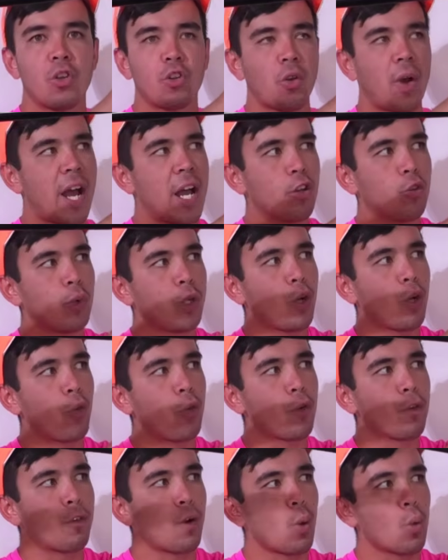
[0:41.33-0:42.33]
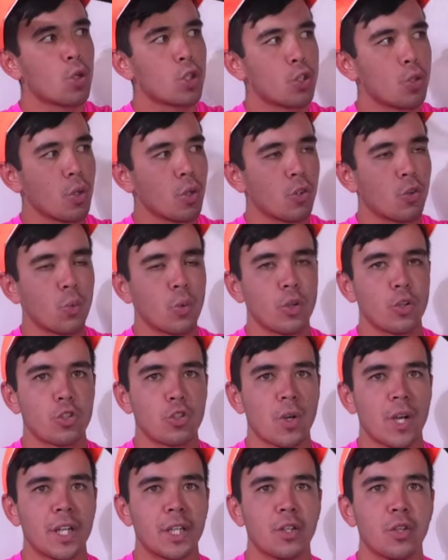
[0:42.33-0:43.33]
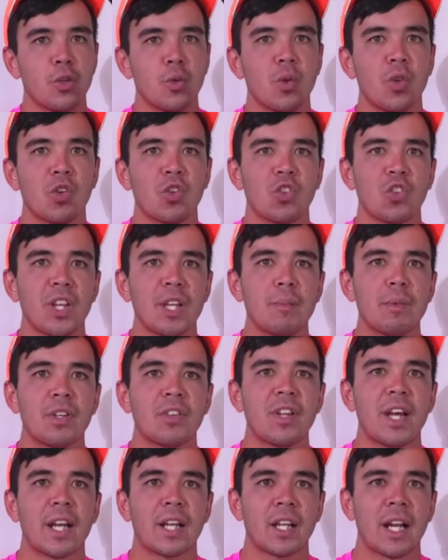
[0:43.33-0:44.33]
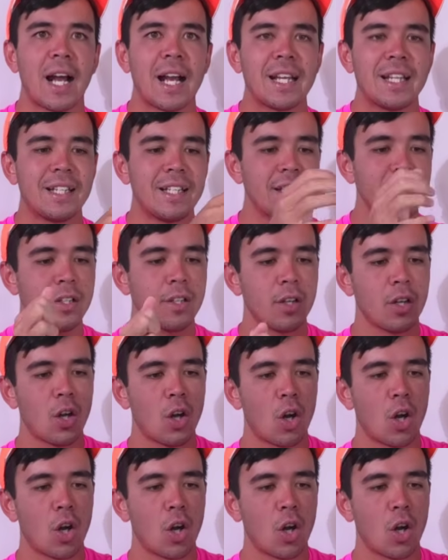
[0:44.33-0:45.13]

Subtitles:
So as we go through forward strokes, we're trying to do the same exact idea